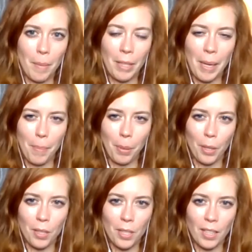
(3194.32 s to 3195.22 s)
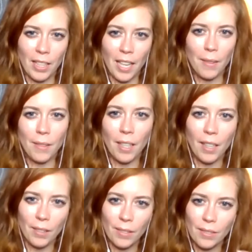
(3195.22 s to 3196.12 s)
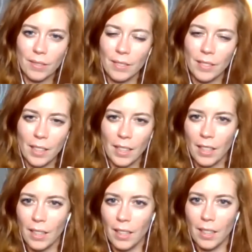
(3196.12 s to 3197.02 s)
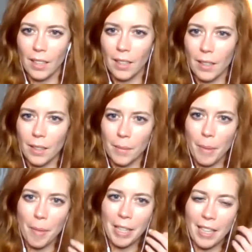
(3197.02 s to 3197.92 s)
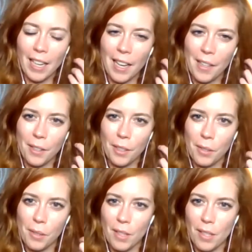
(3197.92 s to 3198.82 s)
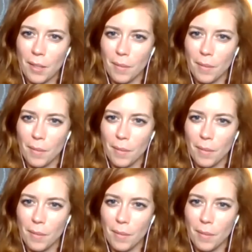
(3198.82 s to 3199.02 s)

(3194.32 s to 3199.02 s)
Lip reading: not personally. I don't know. Maybe he had hired goons.